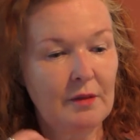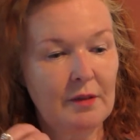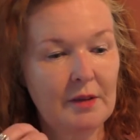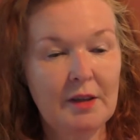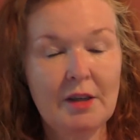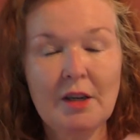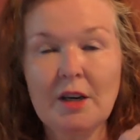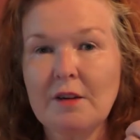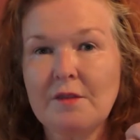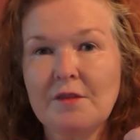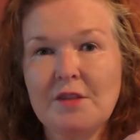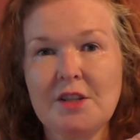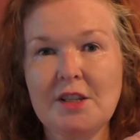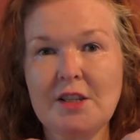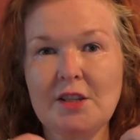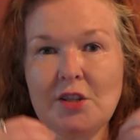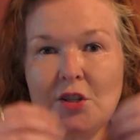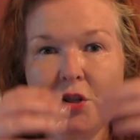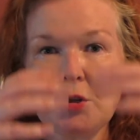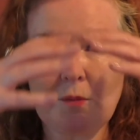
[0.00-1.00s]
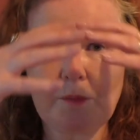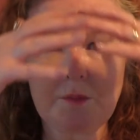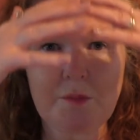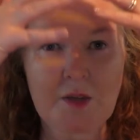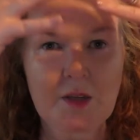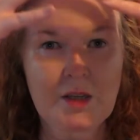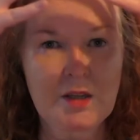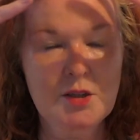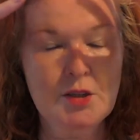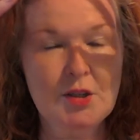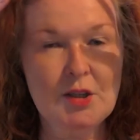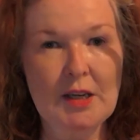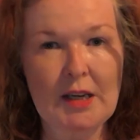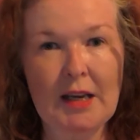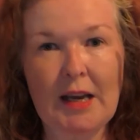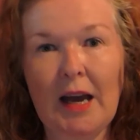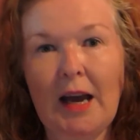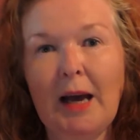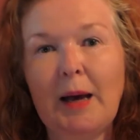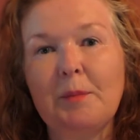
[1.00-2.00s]
nervous system to
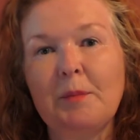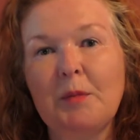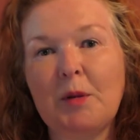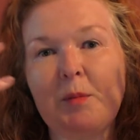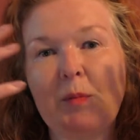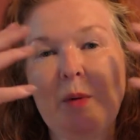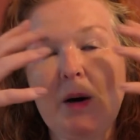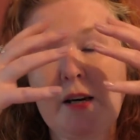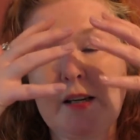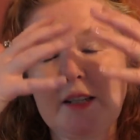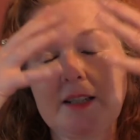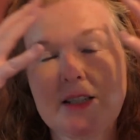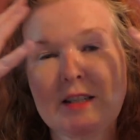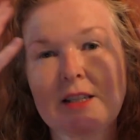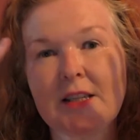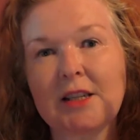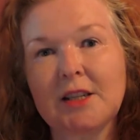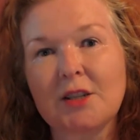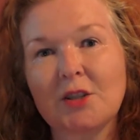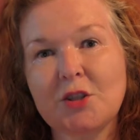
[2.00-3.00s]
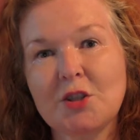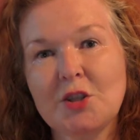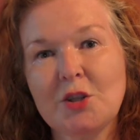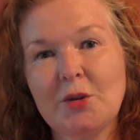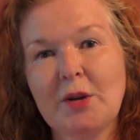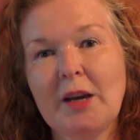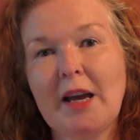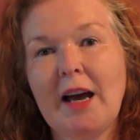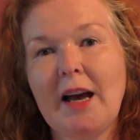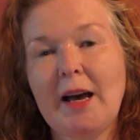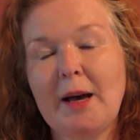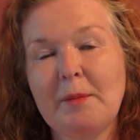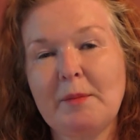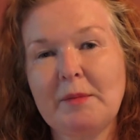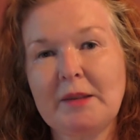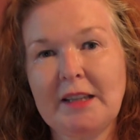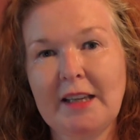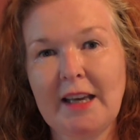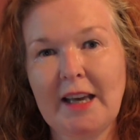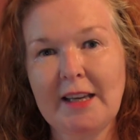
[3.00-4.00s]
calm the mind, to
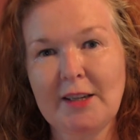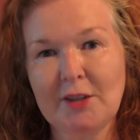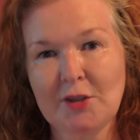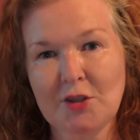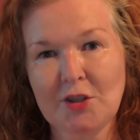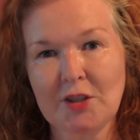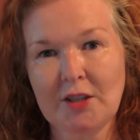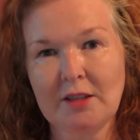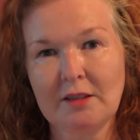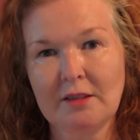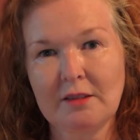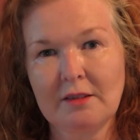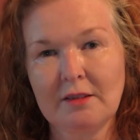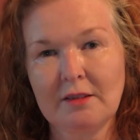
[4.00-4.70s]
calm the energy,